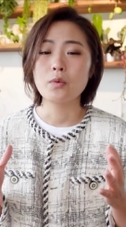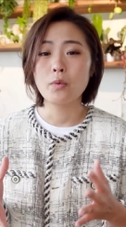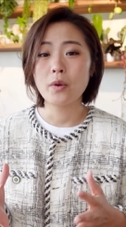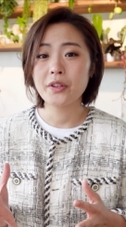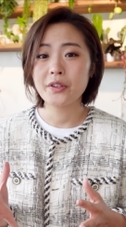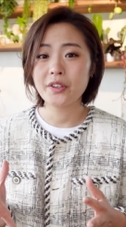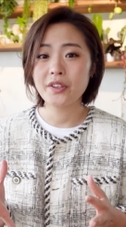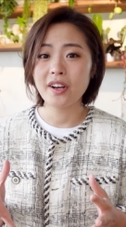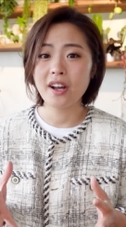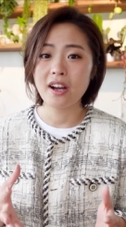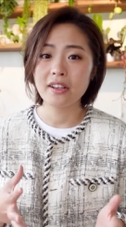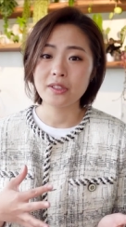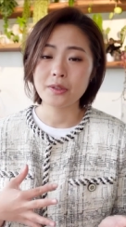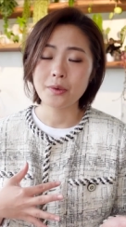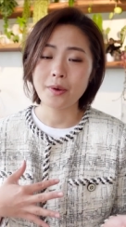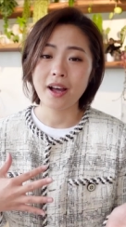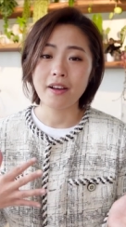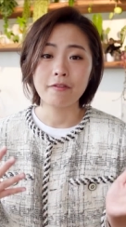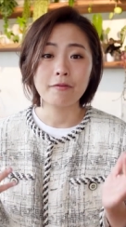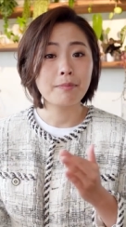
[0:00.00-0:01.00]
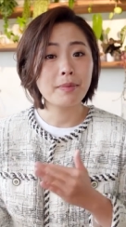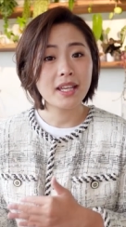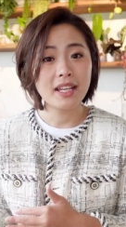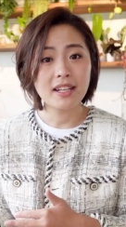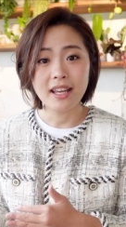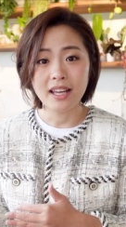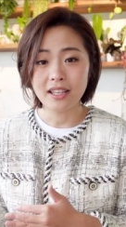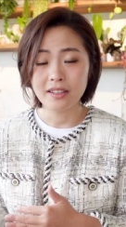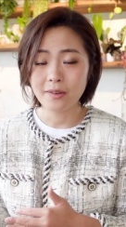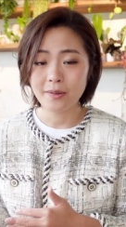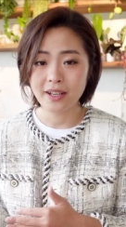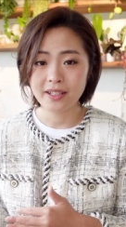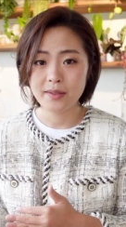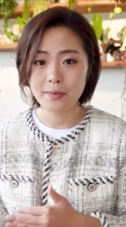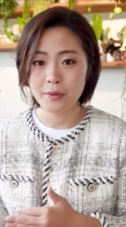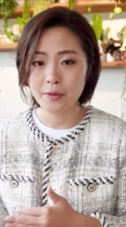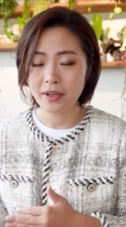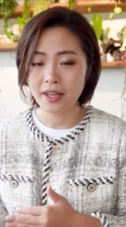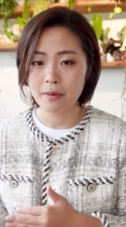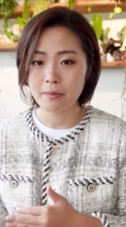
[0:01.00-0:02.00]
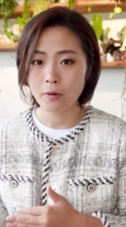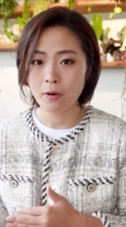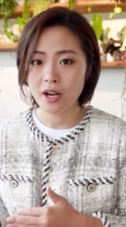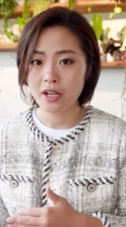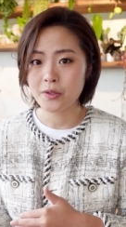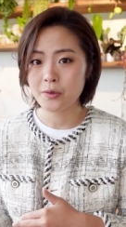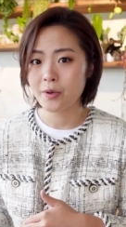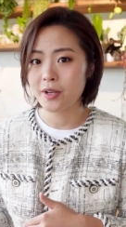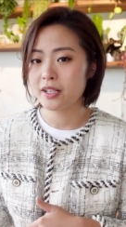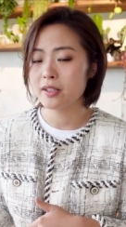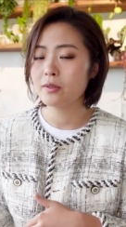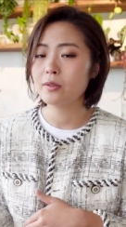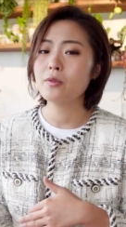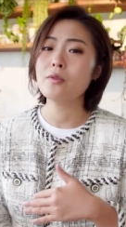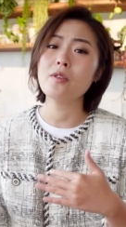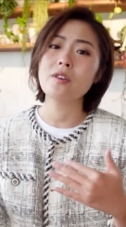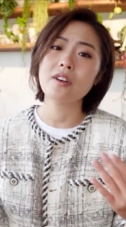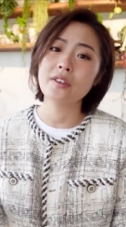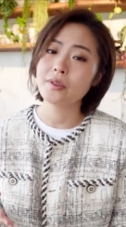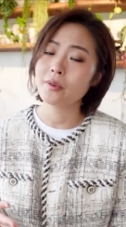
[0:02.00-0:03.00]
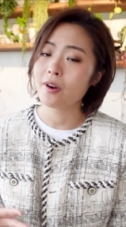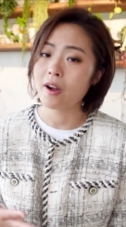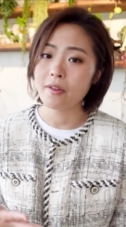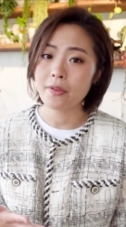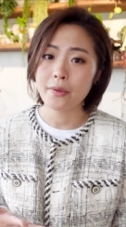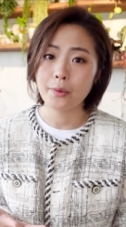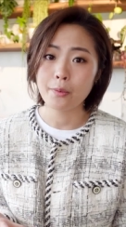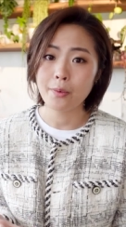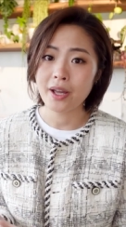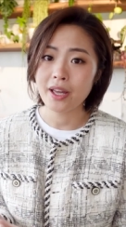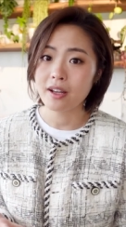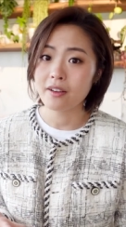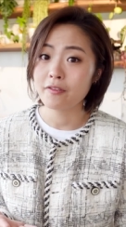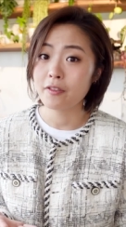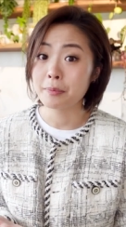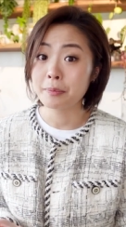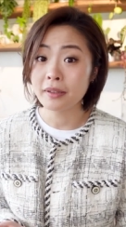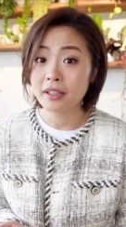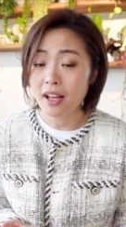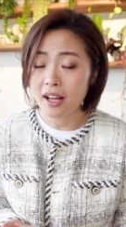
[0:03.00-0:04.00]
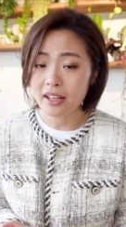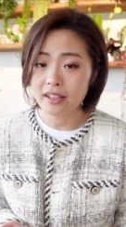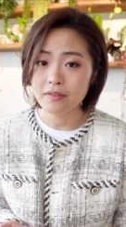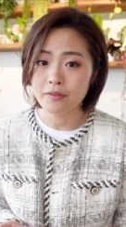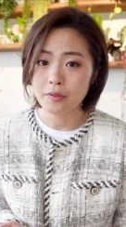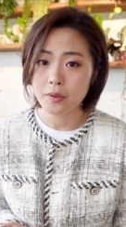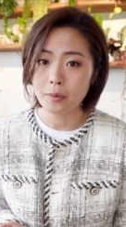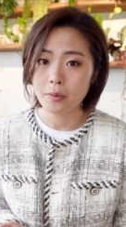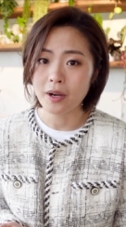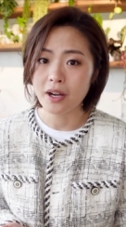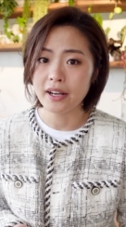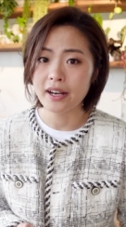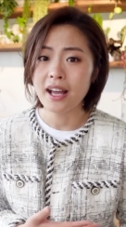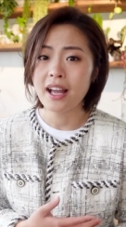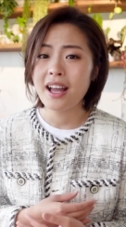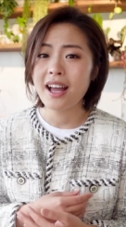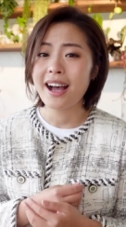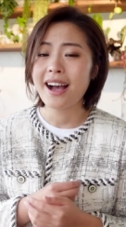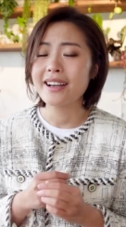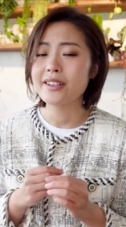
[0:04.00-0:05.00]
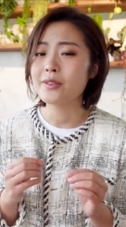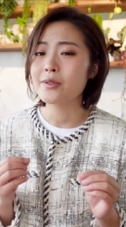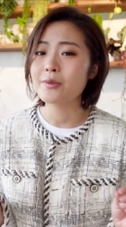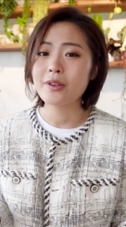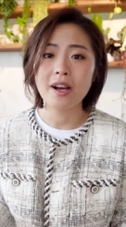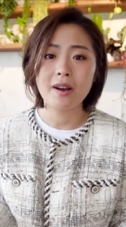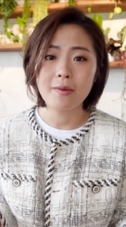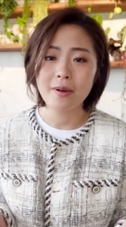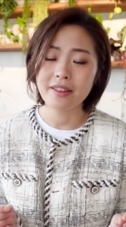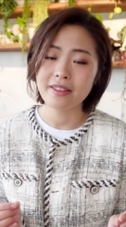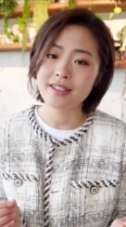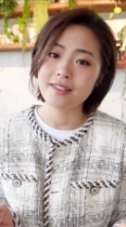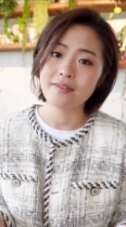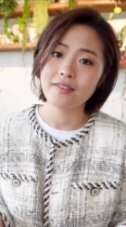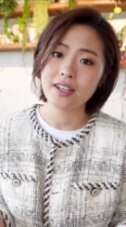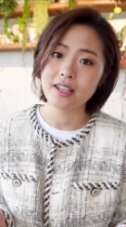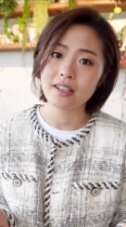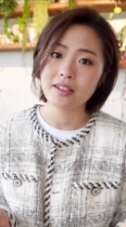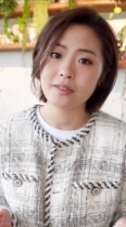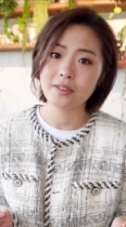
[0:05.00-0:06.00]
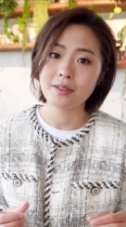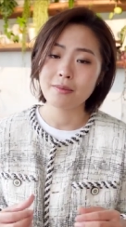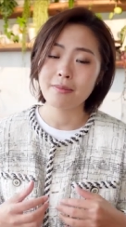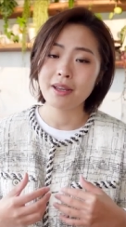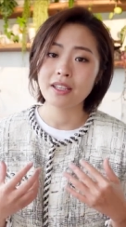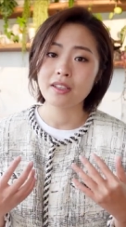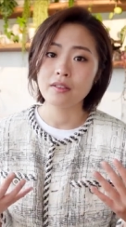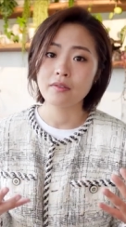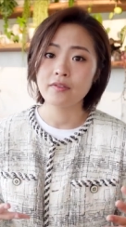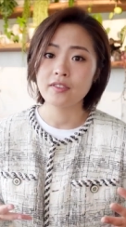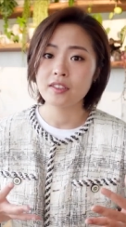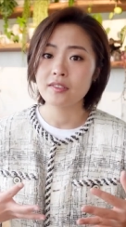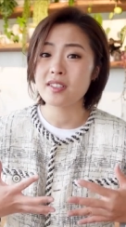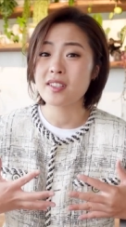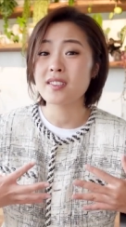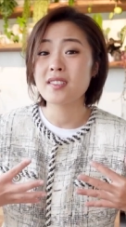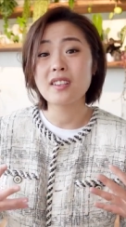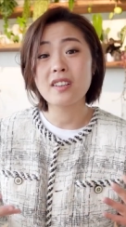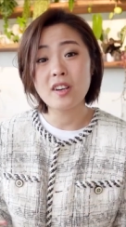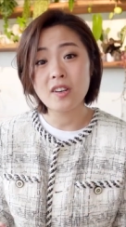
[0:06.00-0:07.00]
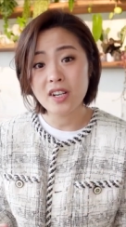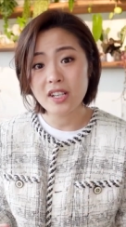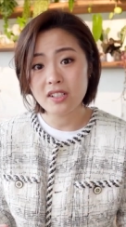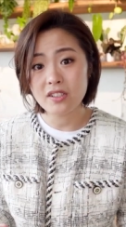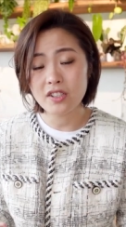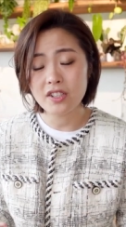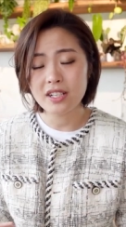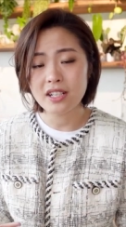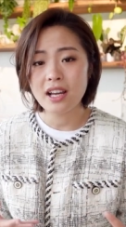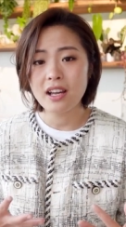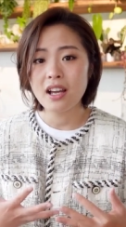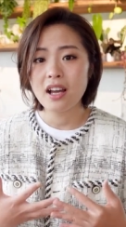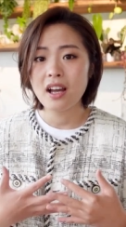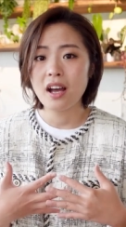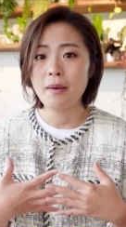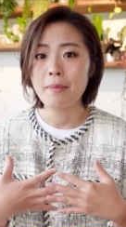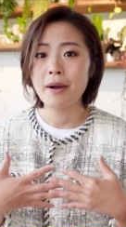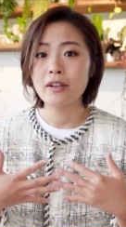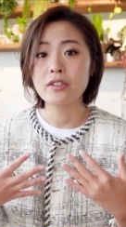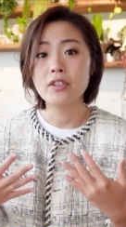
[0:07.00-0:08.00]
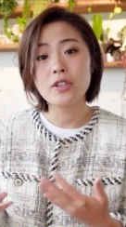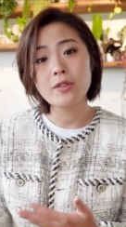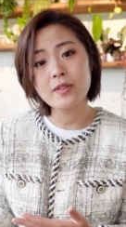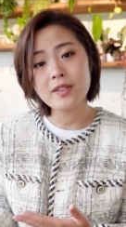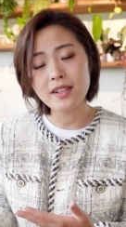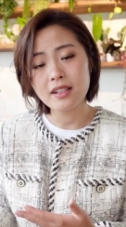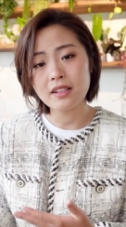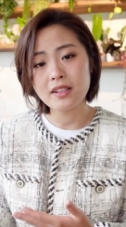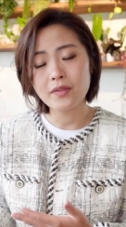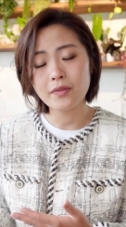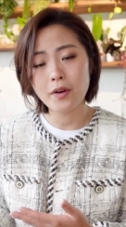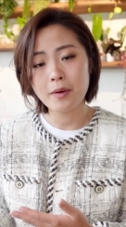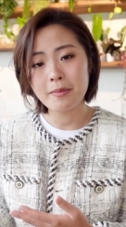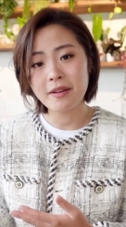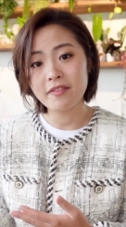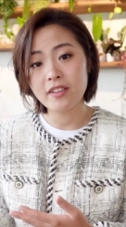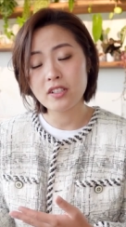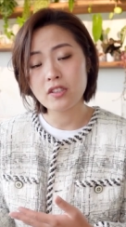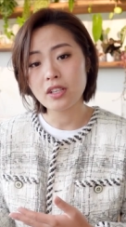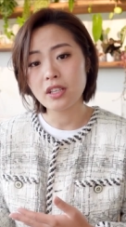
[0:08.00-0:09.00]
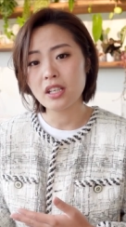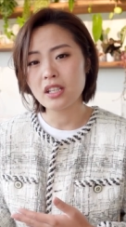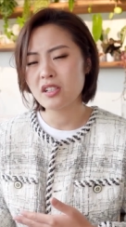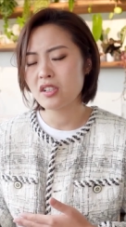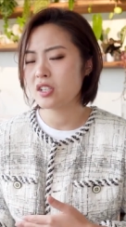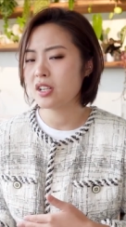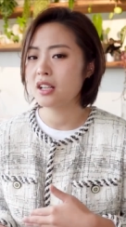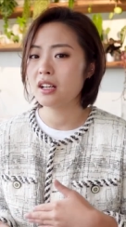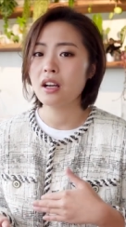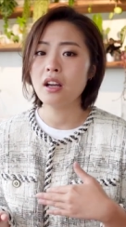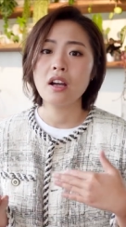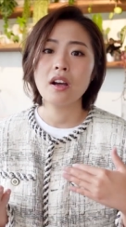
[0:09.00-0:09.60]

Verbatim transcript: whether or not you have been a UX bootcamp graduate or you're on the way of applying for one, I do not want this video to make you feel discouraged about choosing this form of education